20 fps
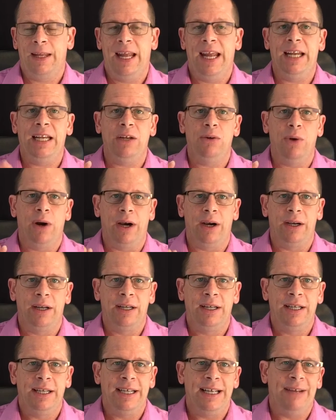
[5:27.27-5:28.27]
Anywhere.
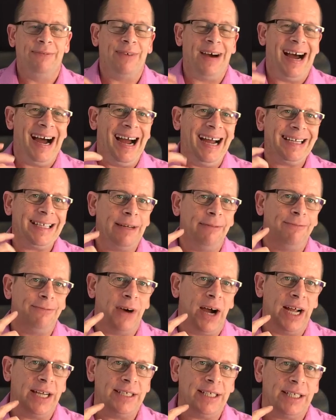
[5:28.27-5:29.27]
If I can
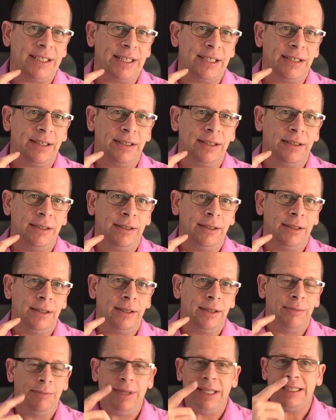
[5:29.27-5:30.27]
find it,
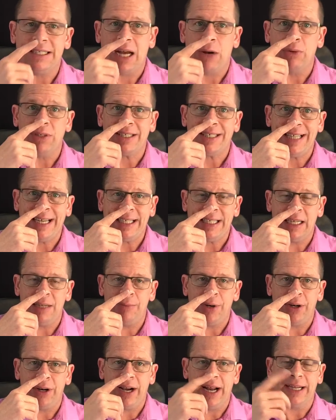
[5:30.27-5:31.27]
means I was thinking
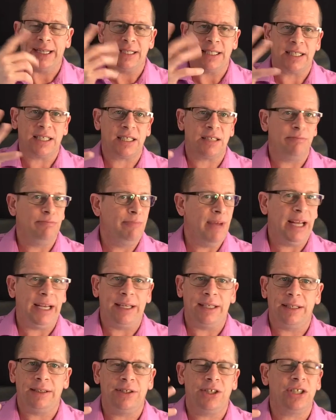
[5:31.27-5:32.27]
about it, I could smell
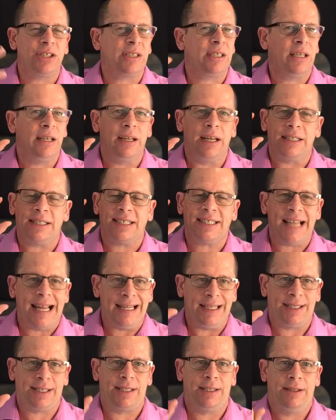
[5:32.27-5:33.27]
it, just a
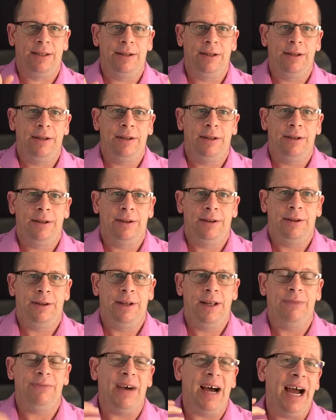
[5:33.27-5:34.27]
sense.
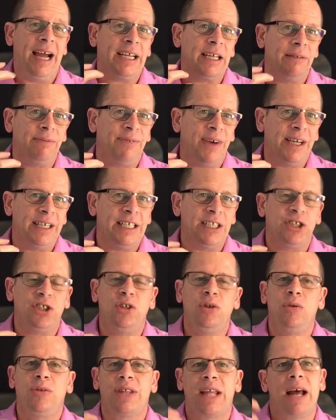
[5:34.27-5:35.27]
If I can find it
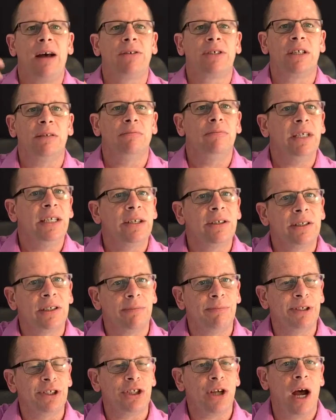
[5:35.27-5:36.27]
2,000 meters
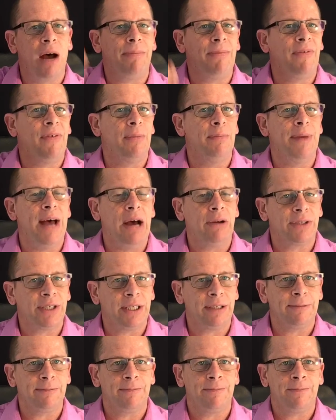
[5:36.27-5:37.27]
up on top of a
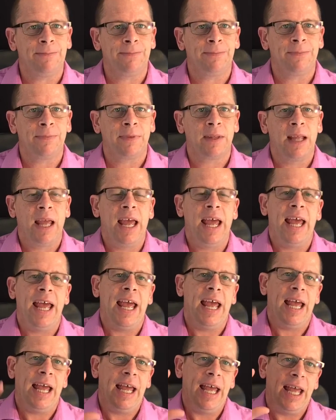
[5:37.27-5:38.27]
mountain,
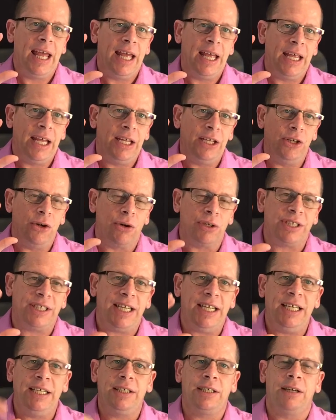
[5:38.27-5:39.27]
your
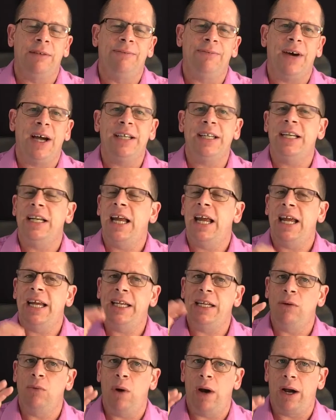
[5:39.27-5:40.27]
teen can find it
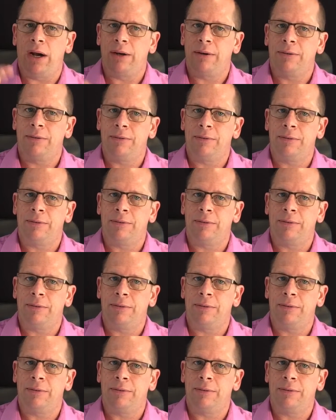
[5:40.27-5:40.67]
anywhere.